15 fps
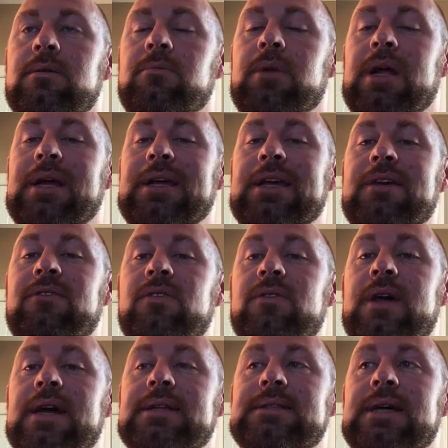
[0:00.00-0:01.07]
but I can give you
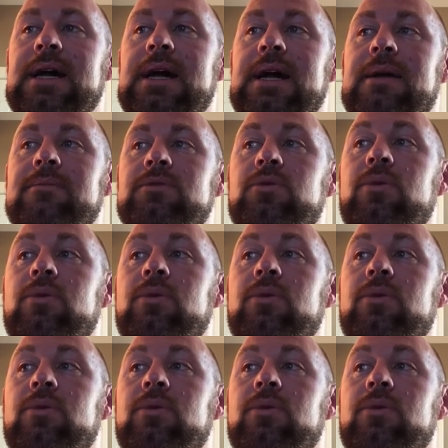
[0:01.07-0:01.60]
that time to